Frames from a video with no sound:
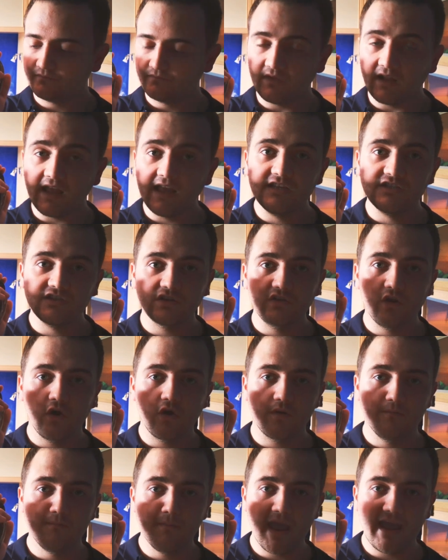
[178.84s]
There's a lot
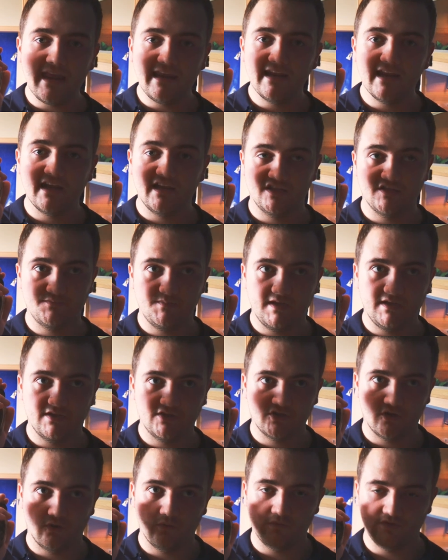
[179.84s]
of mainlands being
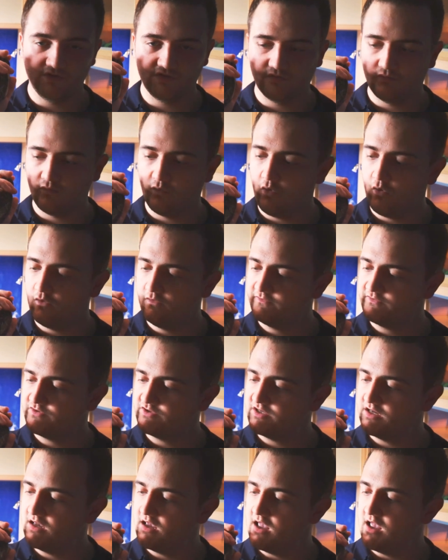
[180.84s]
sold as
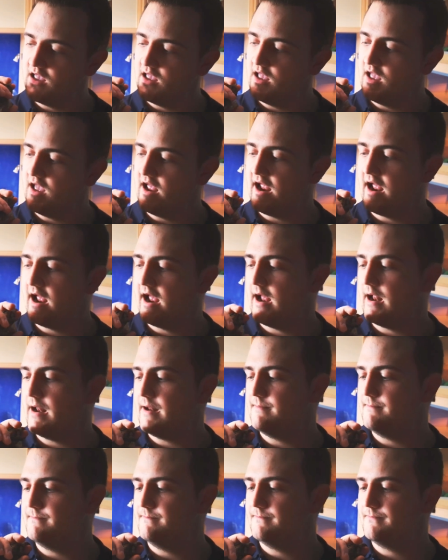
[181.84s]
dwarfs,
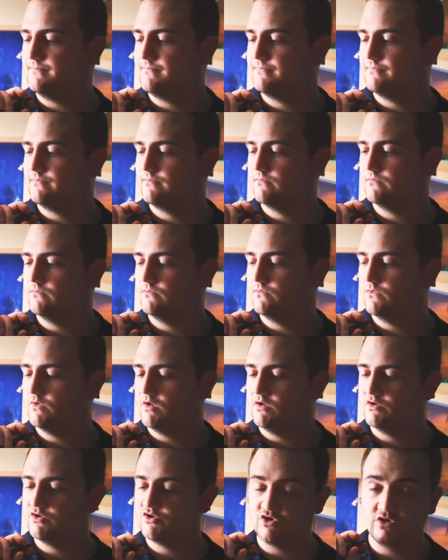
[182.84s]

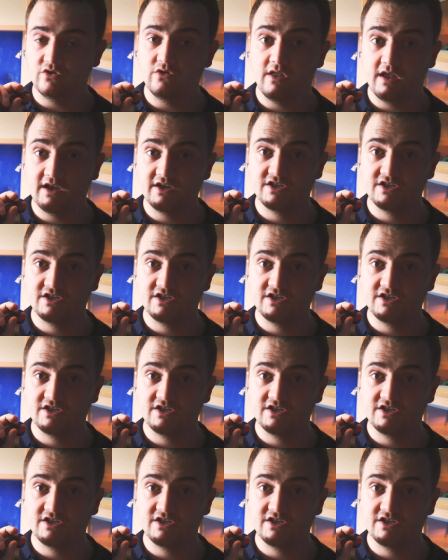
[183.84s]
so that's